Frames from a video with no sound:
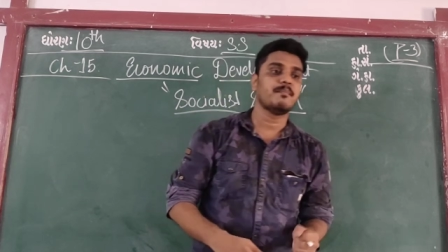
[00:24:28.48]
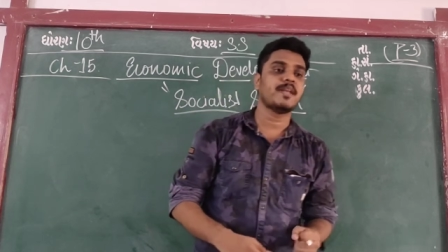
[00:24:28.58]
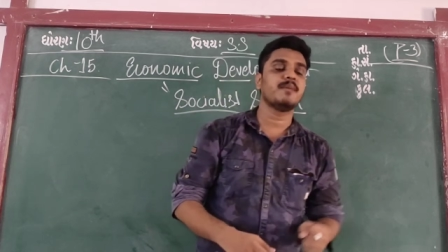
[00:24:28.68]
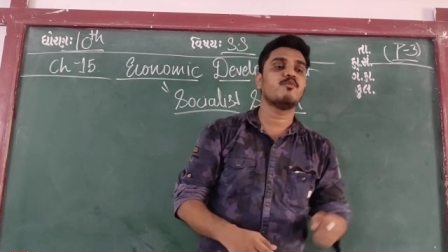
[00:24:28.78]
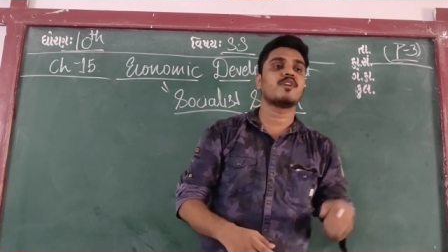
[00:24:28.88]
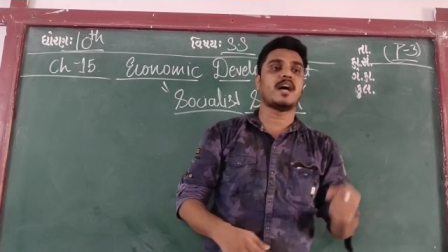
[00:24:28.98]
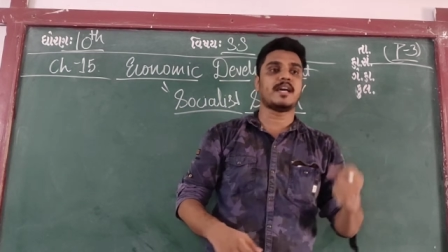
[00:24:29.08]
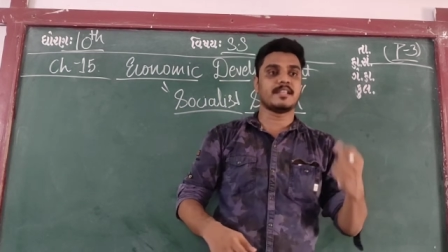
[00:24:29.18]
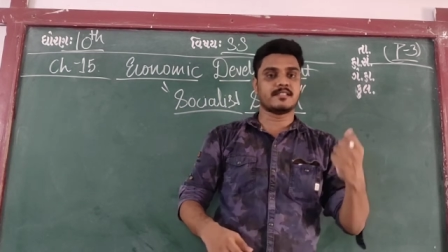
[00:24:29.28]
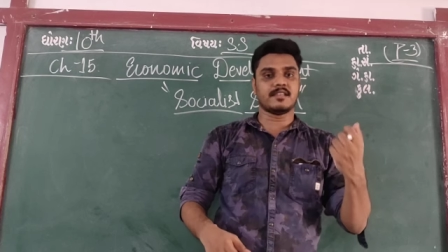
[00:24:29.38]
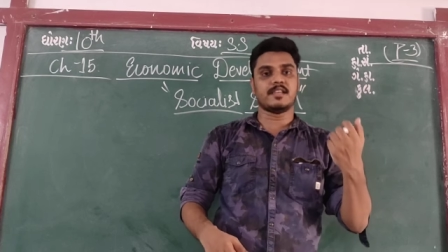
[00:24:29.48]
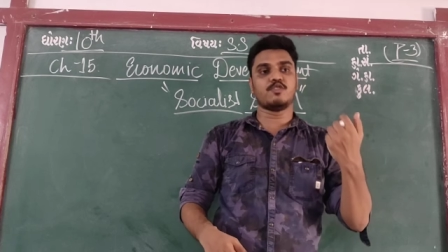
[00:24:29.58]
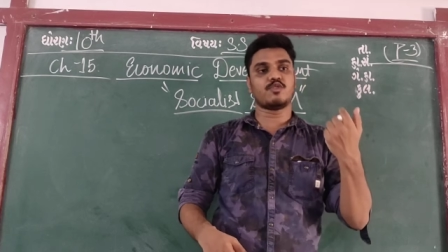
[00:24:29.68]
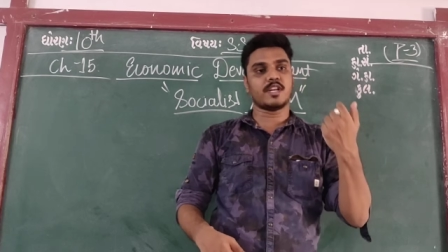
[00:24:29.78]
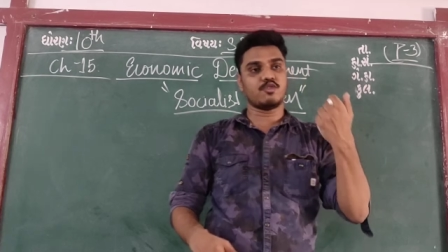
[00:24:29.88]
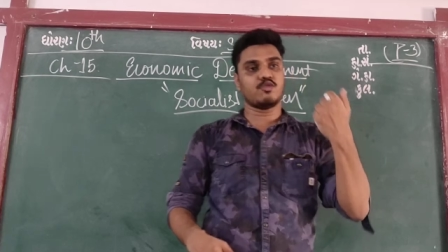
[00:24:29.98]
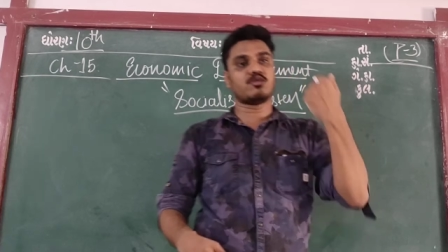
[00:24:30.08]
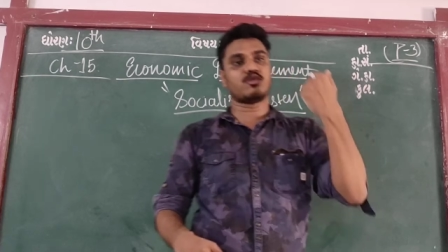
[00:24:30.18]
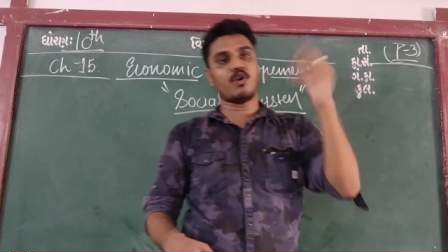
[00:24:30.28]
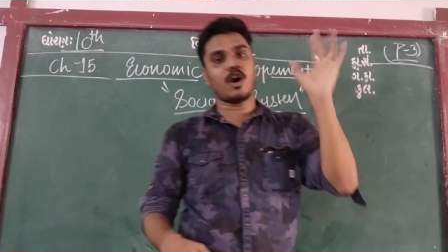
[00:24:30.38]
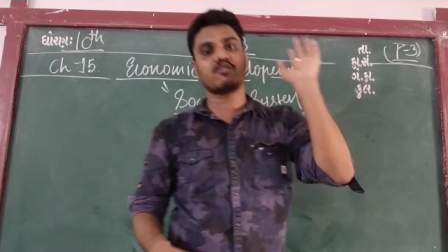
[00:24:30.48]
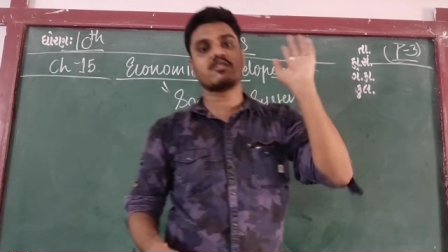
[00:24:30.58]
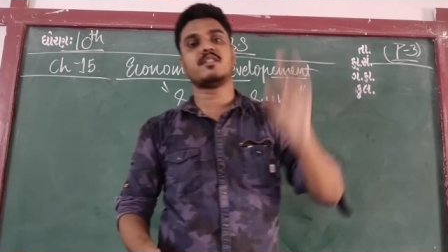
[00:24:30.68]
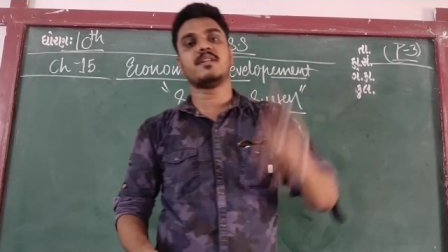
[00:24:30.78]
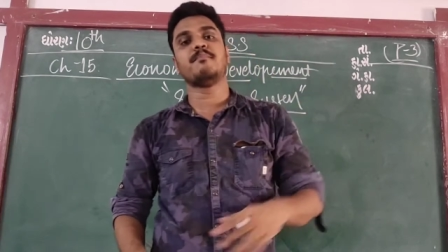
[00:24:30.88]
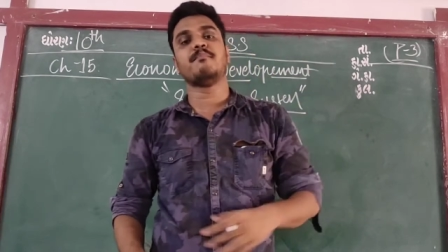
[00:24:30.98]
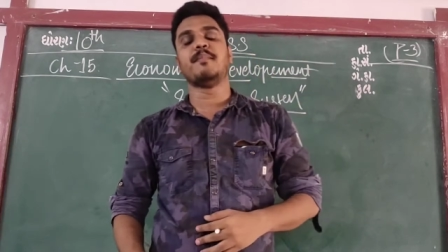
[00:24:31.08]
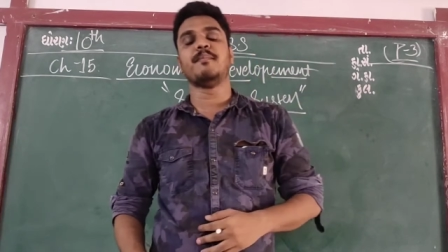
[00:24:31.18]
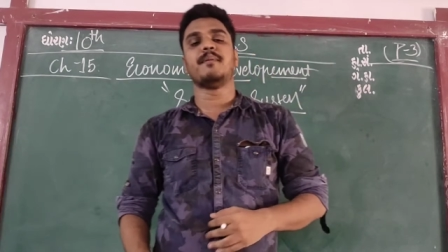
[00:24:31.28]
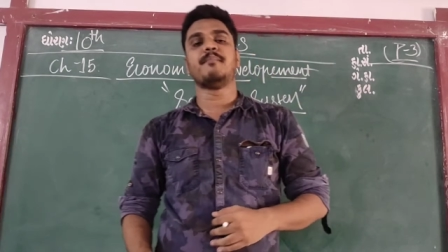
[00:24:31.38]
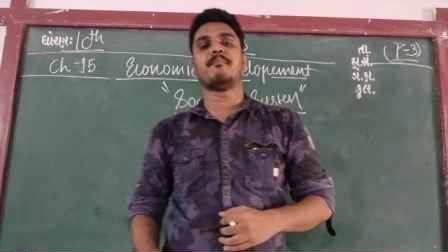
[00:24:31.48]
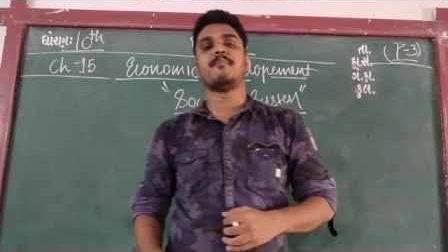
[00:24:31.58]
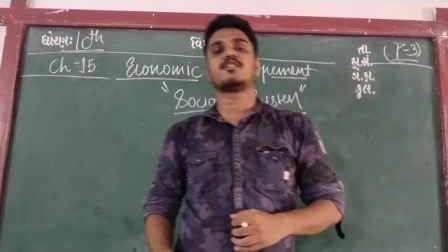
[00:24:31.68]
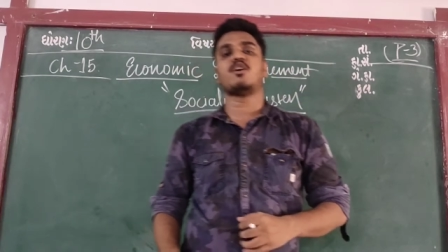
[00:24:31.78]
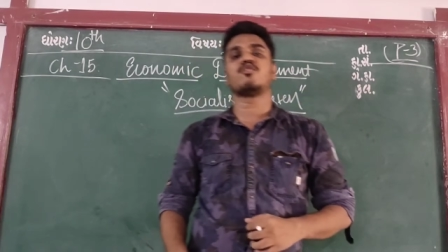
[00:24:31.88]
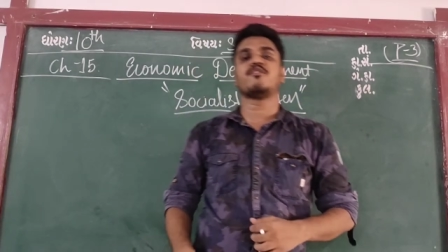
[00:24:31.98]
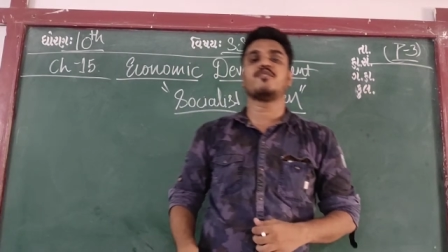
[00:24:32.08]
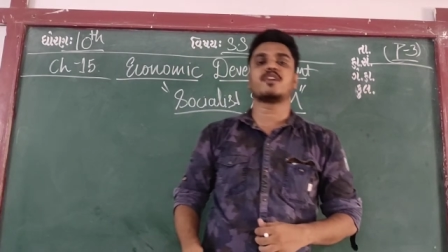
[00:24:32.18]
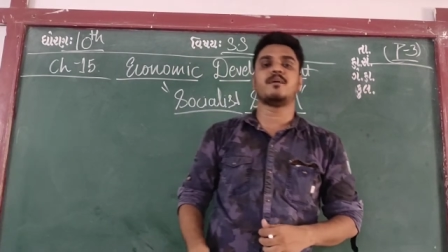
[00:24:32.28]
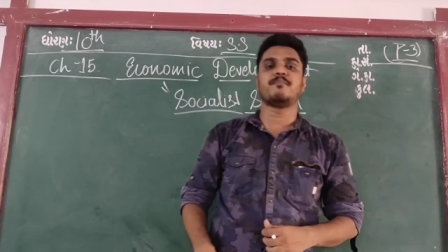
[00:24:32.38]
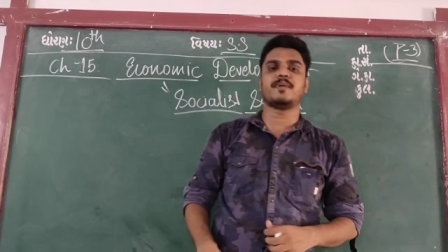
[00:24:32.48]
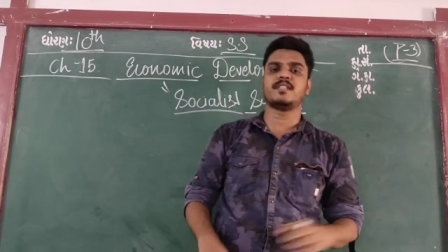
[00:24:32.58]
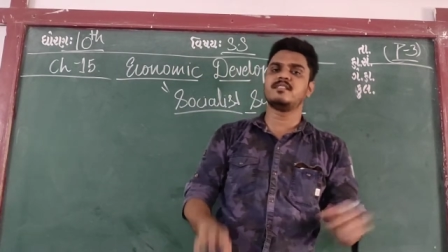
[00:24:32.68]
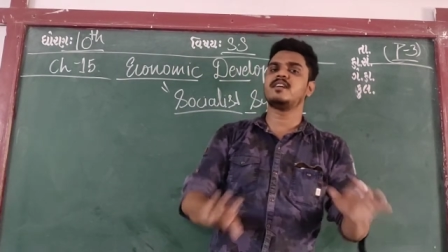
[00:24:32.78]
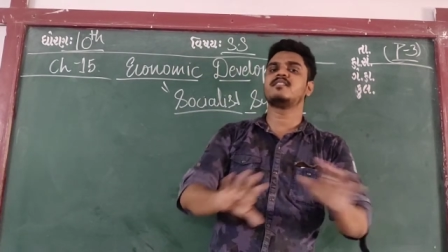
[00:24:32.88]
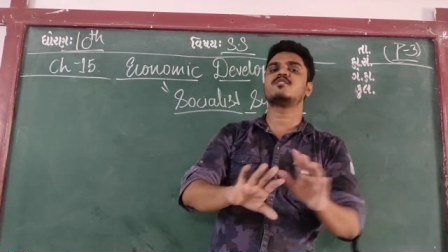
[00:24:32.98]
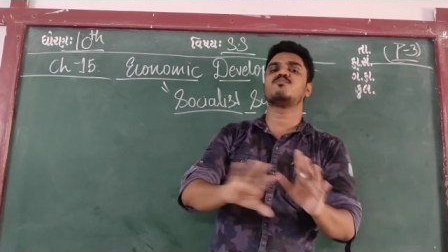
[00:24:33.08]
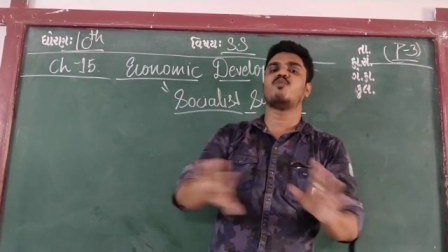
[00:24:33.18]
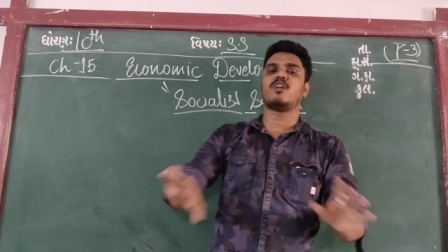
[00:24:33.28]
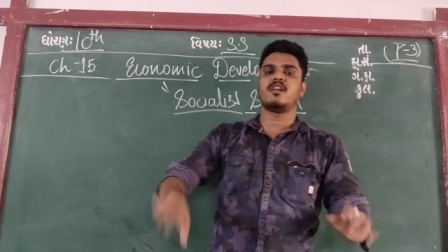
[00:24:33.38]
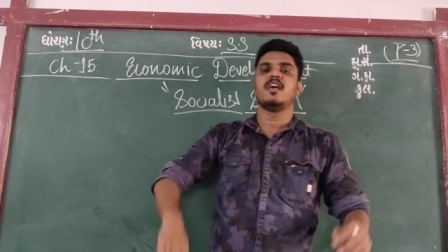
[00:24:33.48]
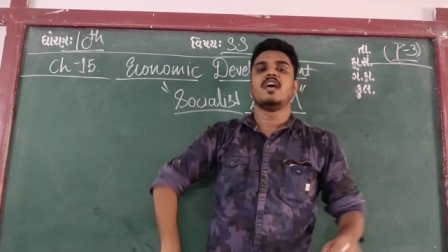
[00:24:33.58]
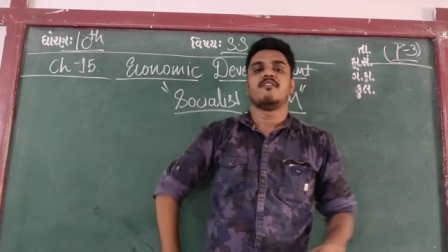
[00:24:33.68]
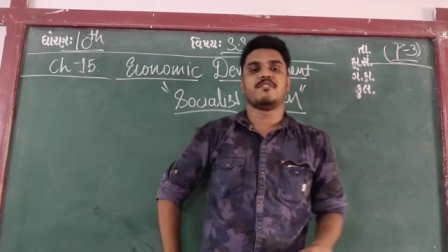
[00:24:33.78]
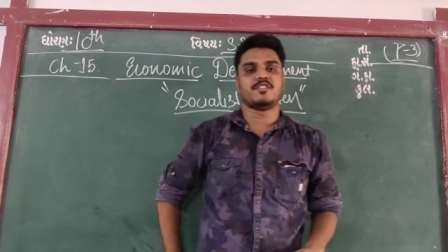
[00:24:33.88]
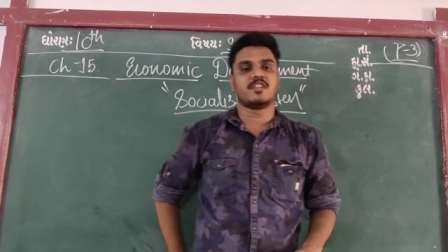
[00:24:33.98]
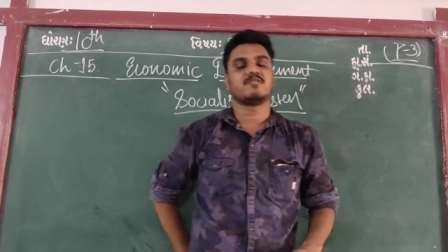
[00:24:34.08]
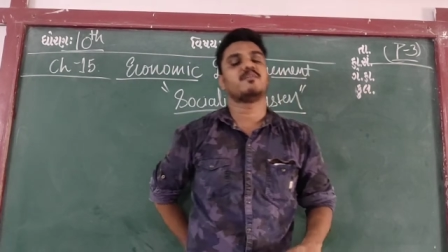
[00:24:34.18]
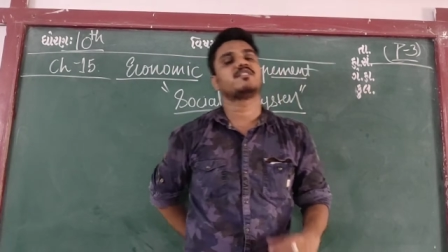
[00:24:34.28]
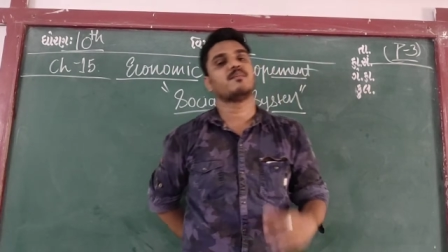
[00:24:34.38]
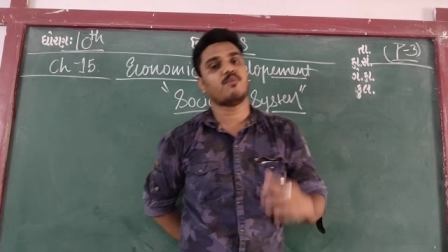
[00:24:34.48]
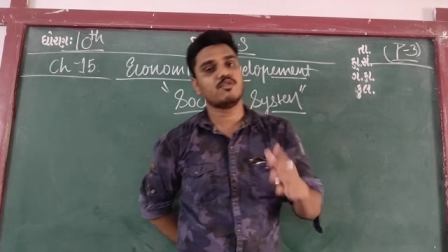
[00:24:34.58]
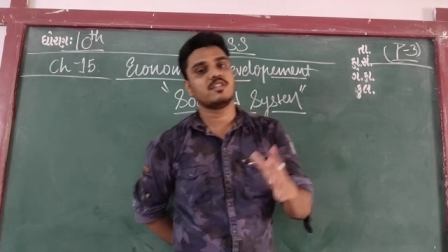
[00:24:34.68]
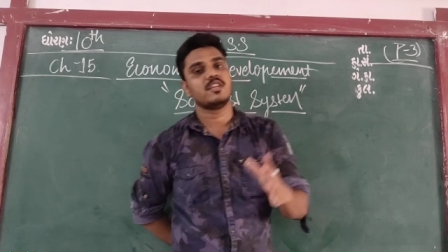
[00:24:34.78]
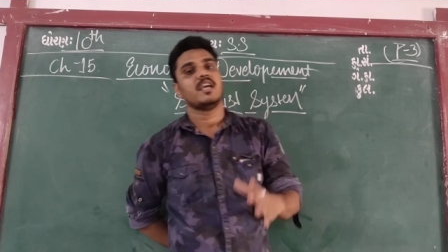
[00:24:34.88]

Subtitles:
many more are you can throw out the members out of your company. These are the small features. But suppose